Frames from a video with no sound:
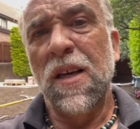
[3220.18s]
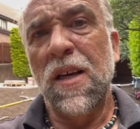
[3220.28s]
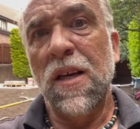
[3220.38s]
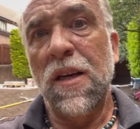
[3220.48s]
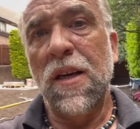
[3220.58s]

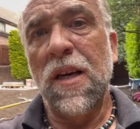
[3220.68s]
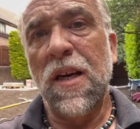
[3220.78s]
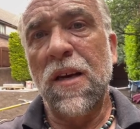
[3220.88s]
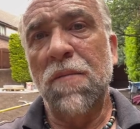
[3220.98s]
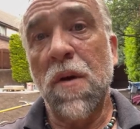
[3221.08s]
And
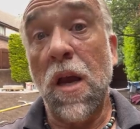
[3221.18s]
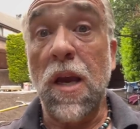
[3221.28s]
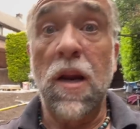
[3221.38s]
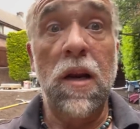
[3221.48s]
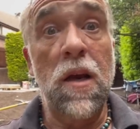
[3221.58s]

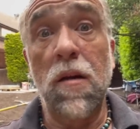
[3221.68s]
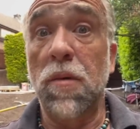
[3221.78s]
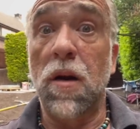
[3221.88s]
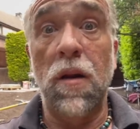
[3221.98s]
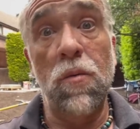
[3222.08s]
getting a little
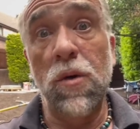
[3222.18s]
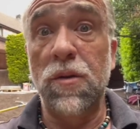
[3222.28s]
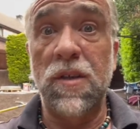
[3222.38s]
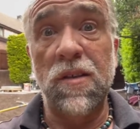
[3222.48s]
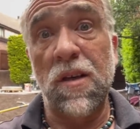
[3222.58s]
bit on the
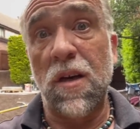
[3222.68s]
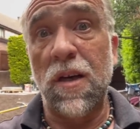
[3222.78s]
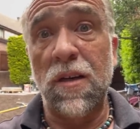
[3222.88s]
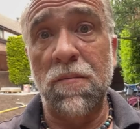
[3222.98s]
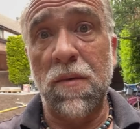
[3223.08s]
woozy
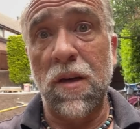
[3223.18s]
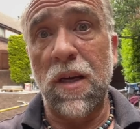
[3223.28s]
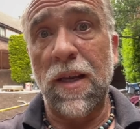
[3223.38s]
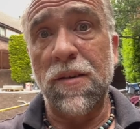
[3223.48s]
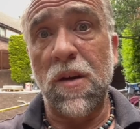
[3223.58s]
side, my
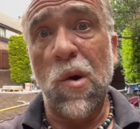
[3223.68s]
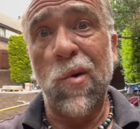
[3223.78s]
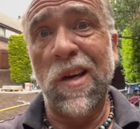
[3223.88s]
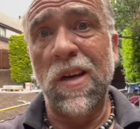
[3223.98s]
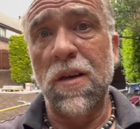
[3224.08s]
head's
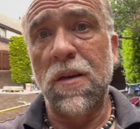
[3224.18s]
going.